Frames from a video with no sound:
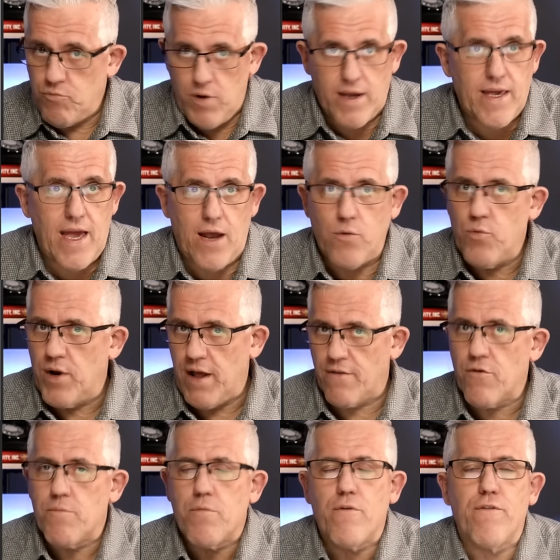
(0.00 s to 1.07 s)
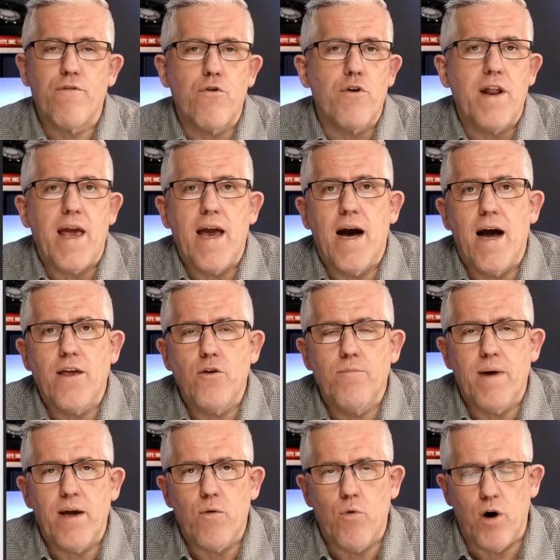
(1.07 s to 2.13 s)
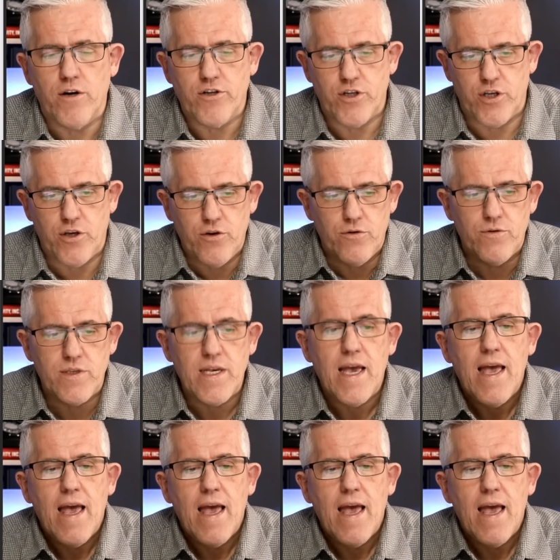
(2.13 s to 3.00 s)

again, whatever preferred AI you might want to use,